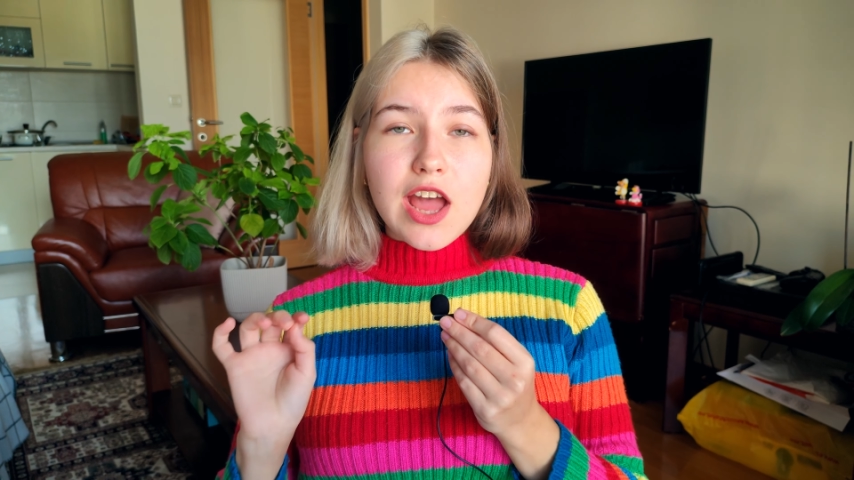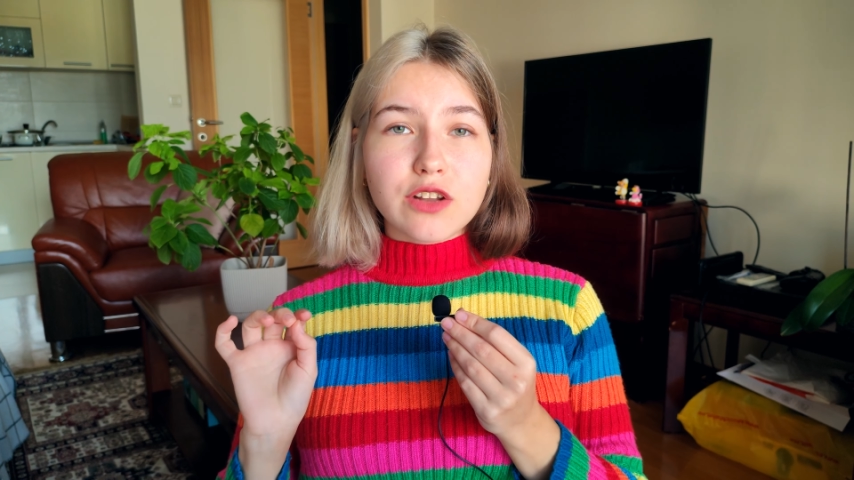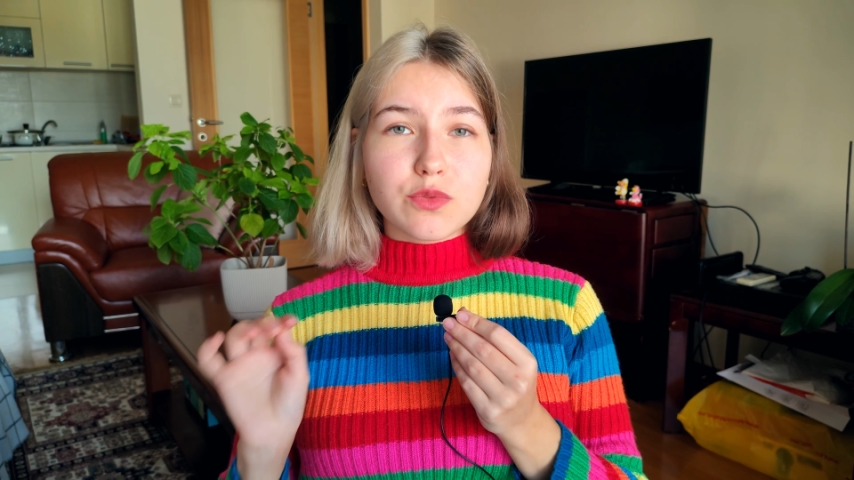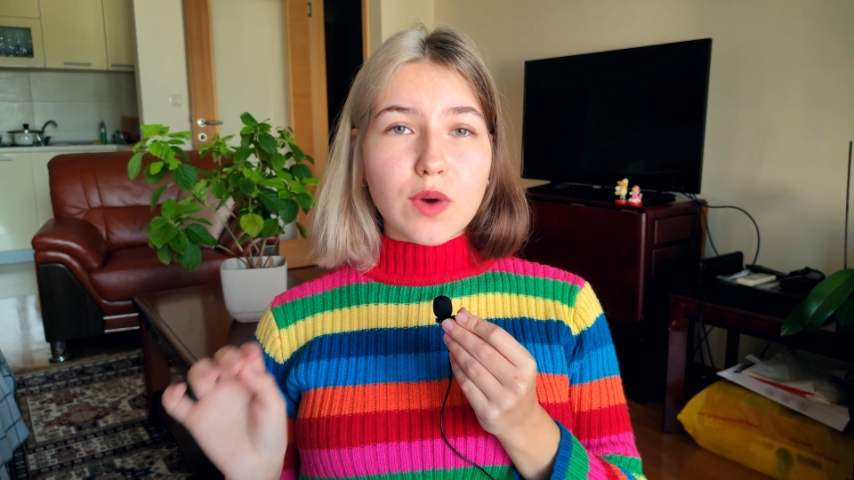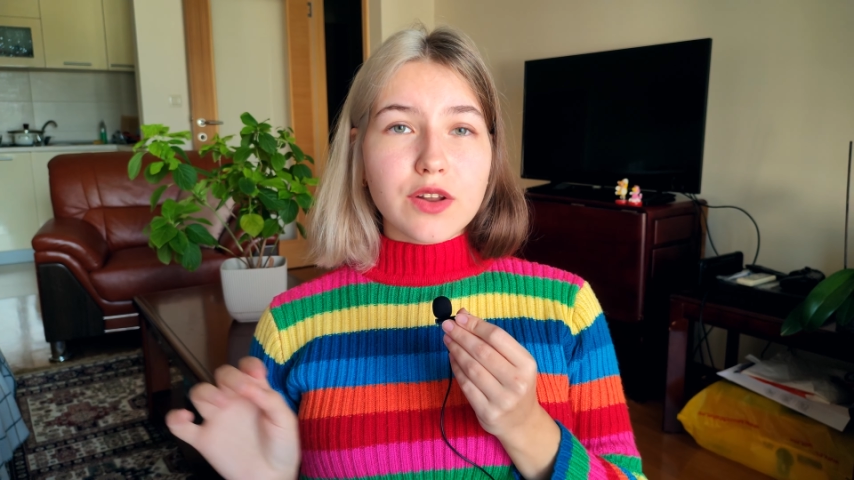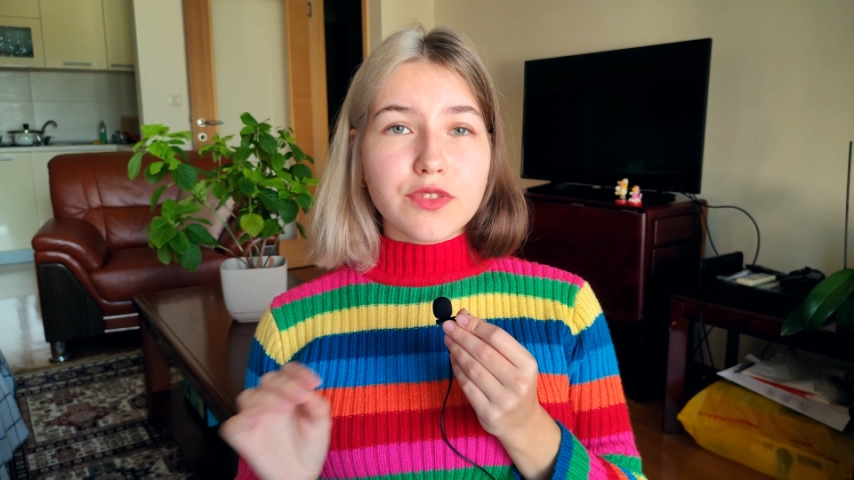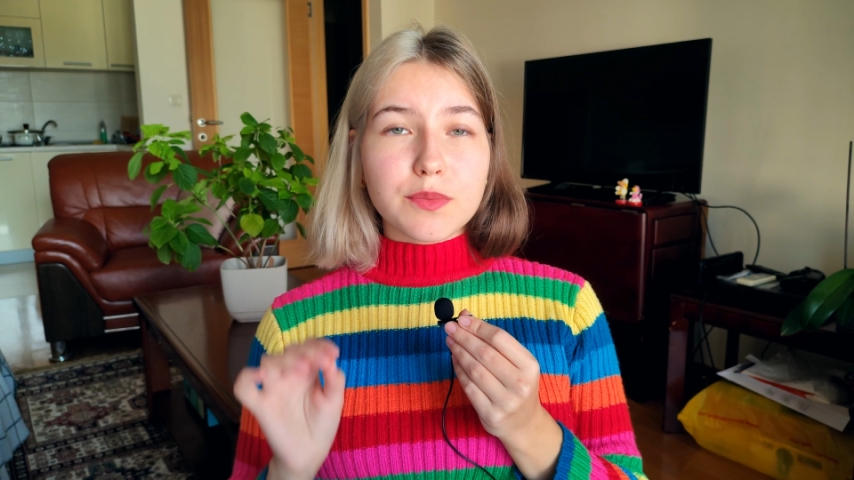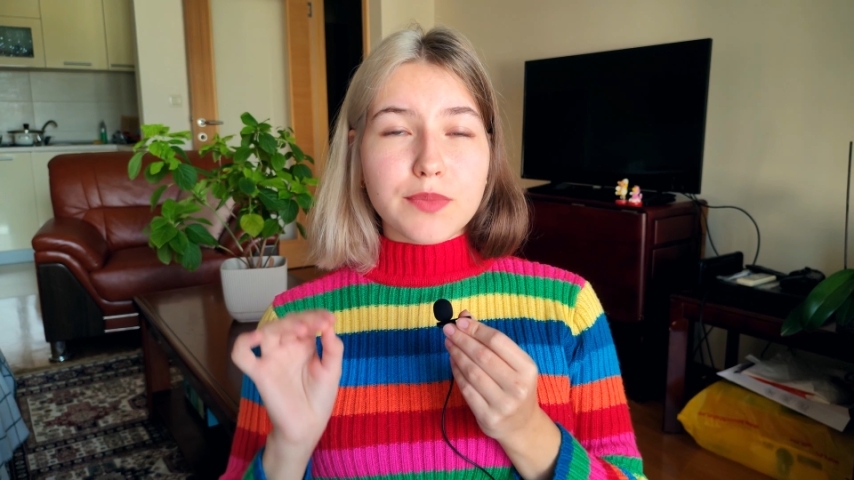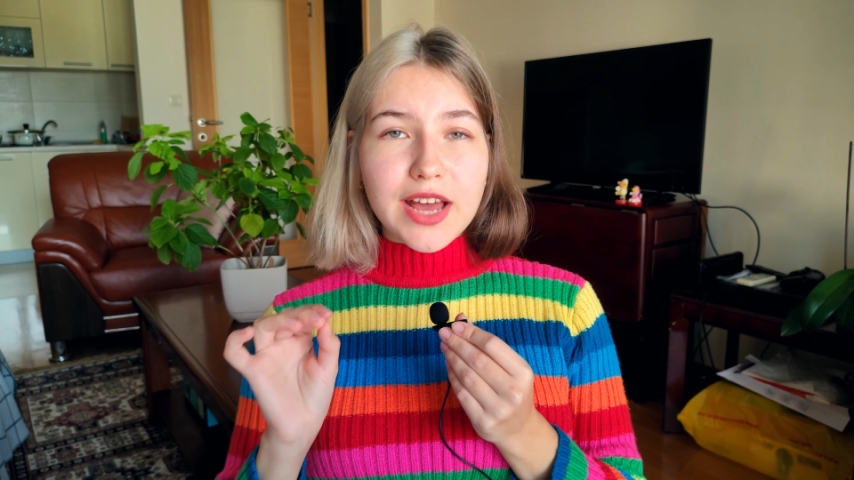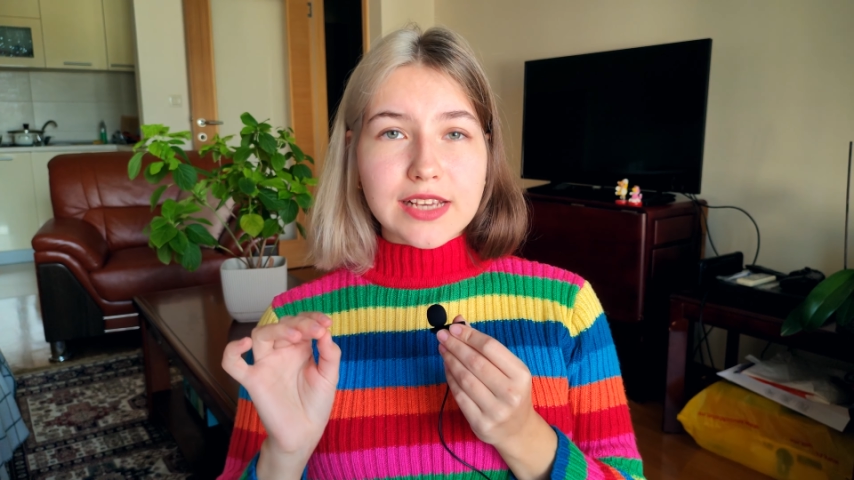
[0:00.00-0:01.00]
And one of
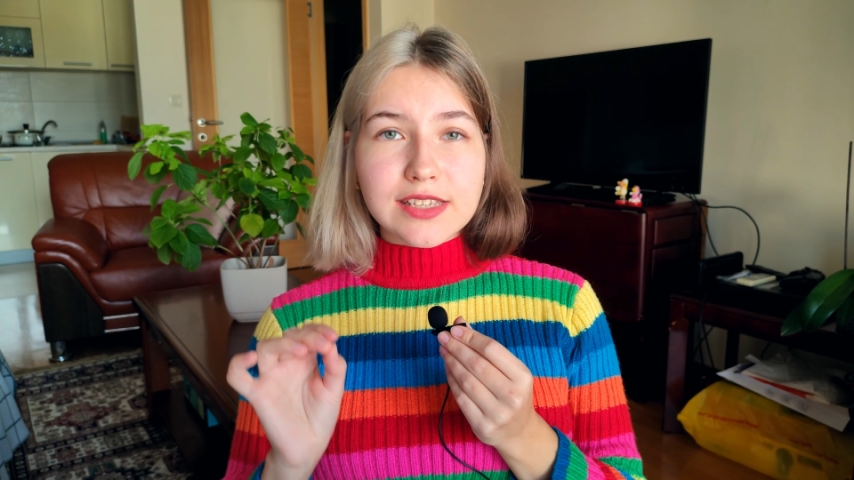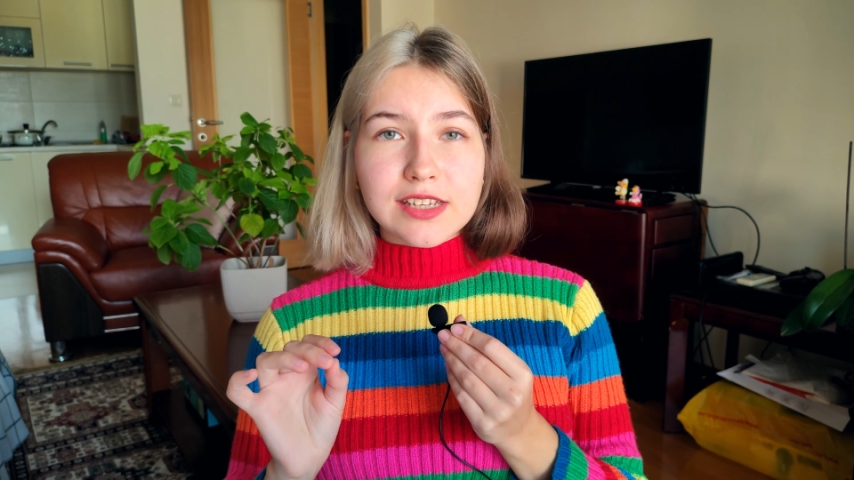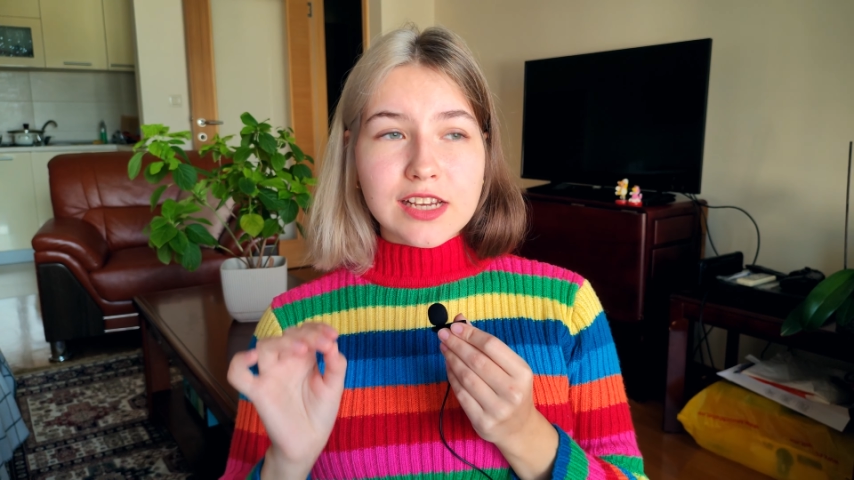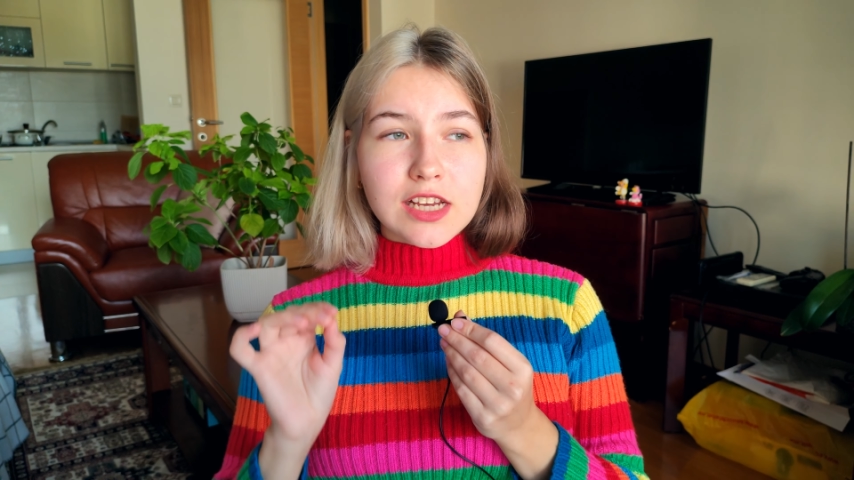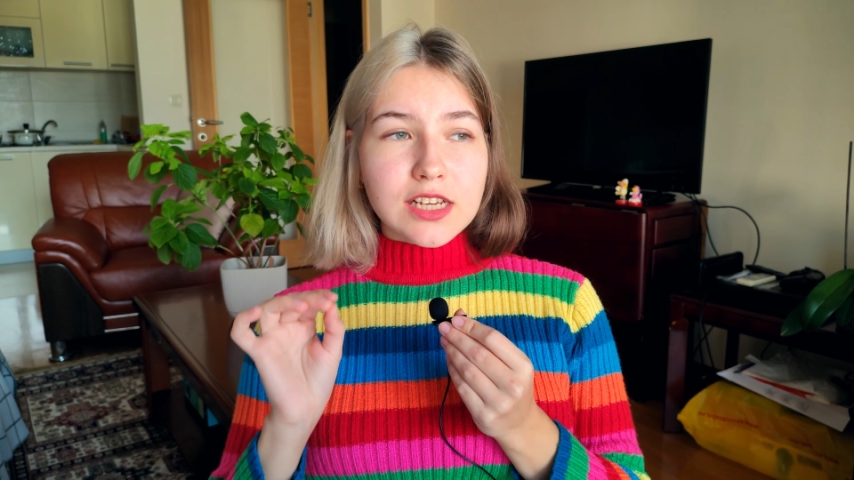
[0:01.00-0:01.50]
the best